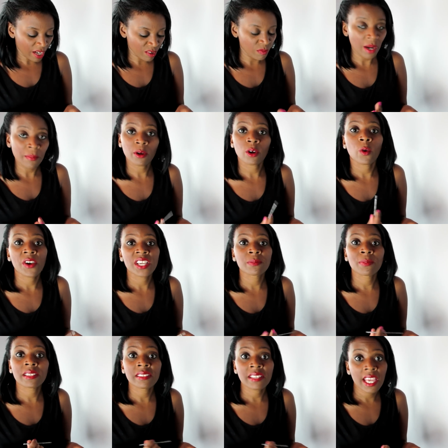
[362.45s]
And remember, always
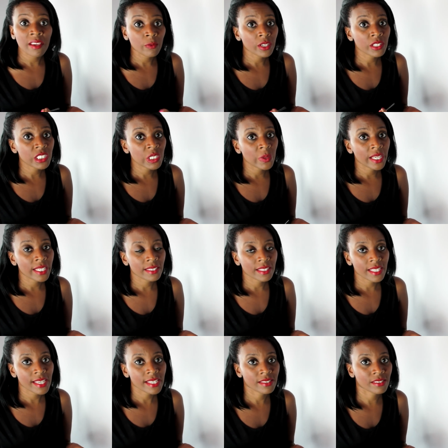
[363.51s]
be safe when doing
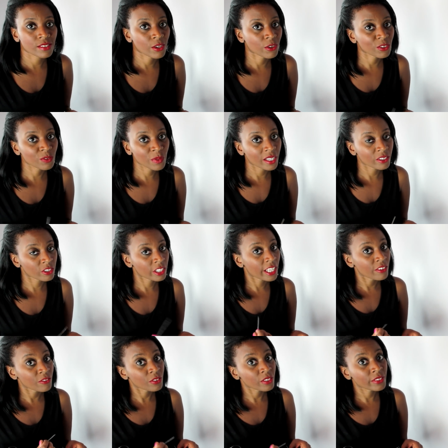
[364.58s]
this. Don't be under the
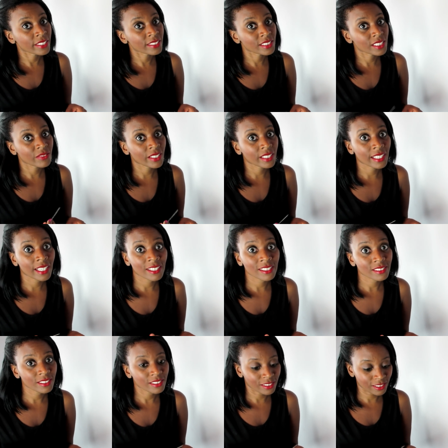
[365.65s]
influence of any
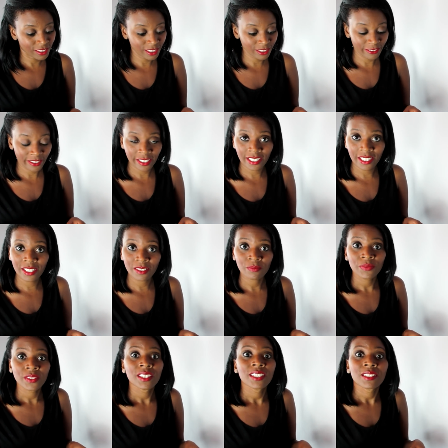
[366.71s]
alcohol or any
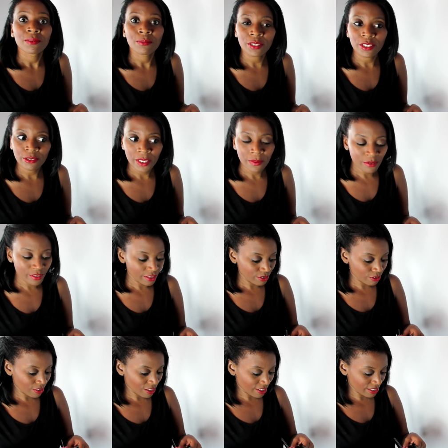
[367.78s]
prescription
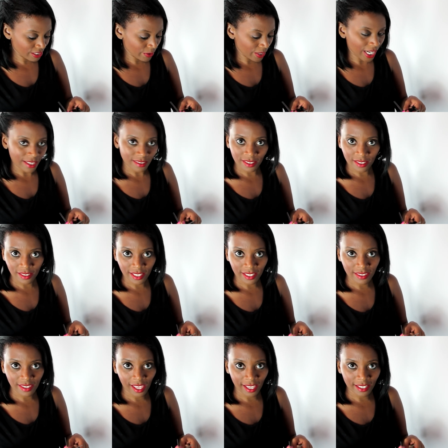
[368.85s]
drugs or anything
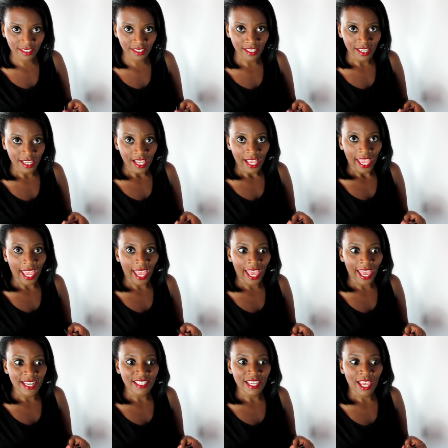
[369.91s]
like that.
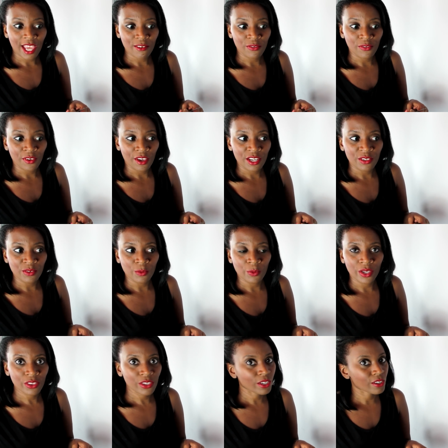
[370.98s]
And have fun
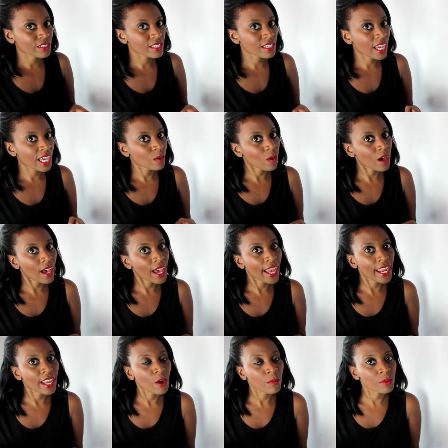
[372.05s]
with your
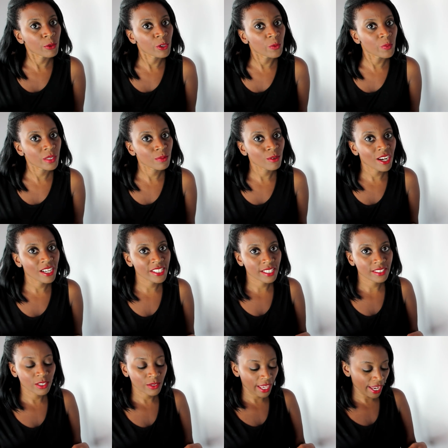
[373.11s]
DIY home improvement
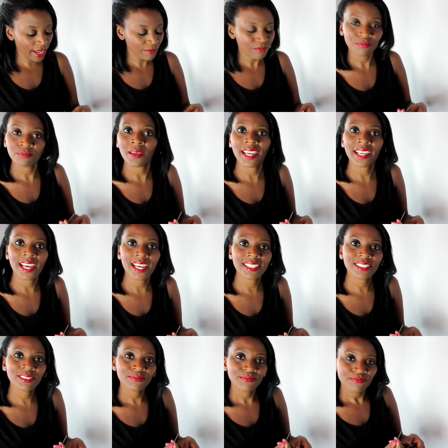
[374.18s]
projects, okay? Bye
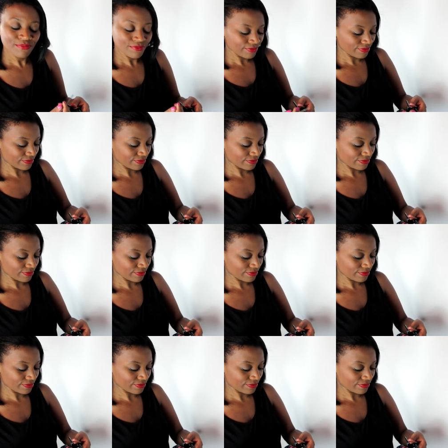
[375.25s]
guys.